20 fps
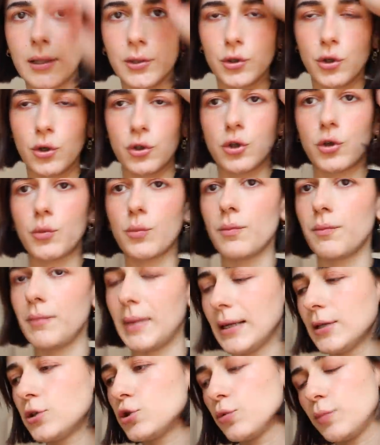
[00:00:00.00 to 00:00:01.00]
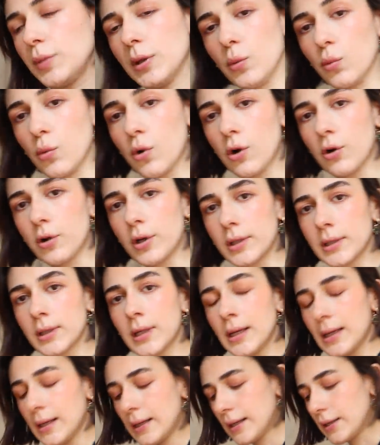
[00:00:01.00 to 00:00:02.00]
you know, not made to be worn.
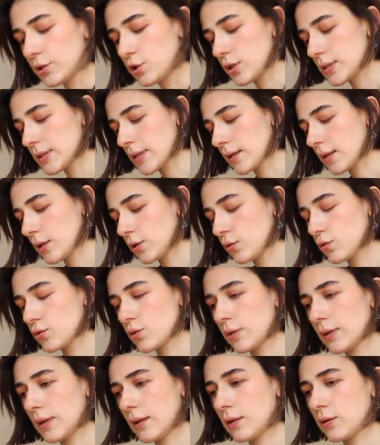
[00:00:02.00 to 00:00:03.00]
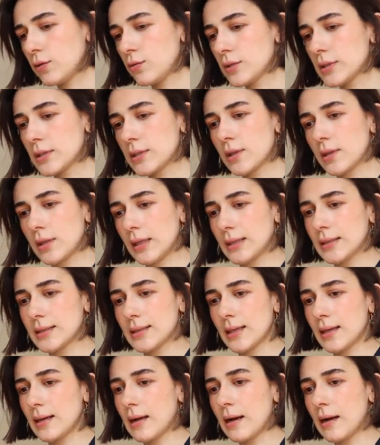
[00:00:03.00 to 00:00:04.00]
A Gisanda usually uses things
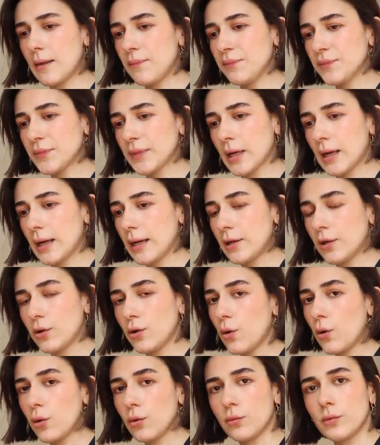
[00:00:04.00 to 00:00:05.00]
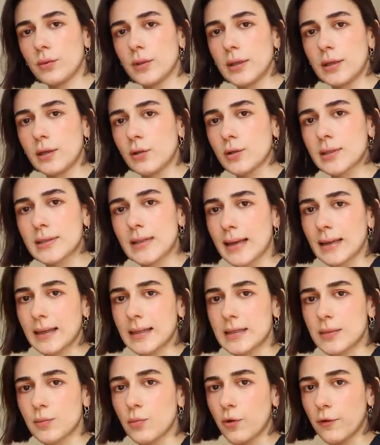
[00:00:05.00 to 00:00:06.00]
that are, I don't know, it looks like
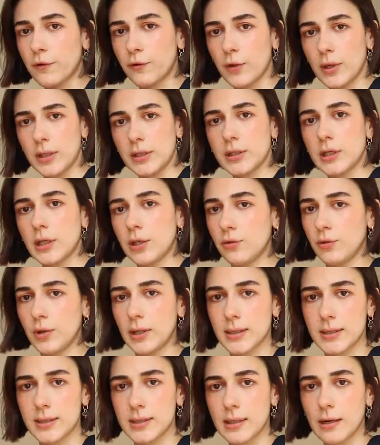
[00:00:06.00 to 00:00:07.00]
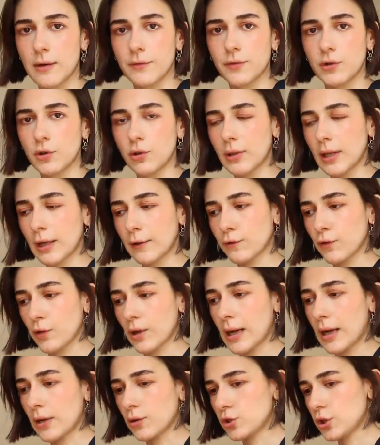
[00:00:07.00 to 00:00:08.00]
it's more for interior stuff, you know, like for
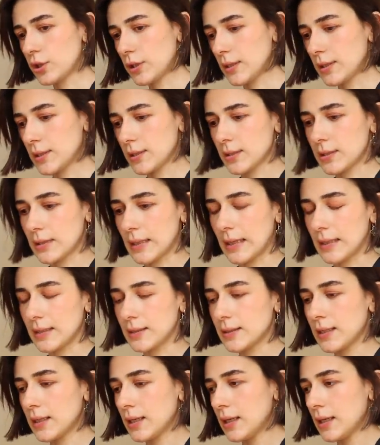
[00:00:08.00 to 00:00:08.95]
couches and,